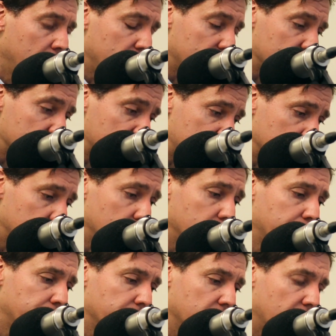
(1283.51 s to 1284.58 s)
You can
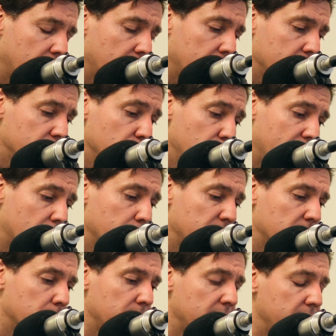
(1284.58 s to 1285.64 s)
still do Airbnb,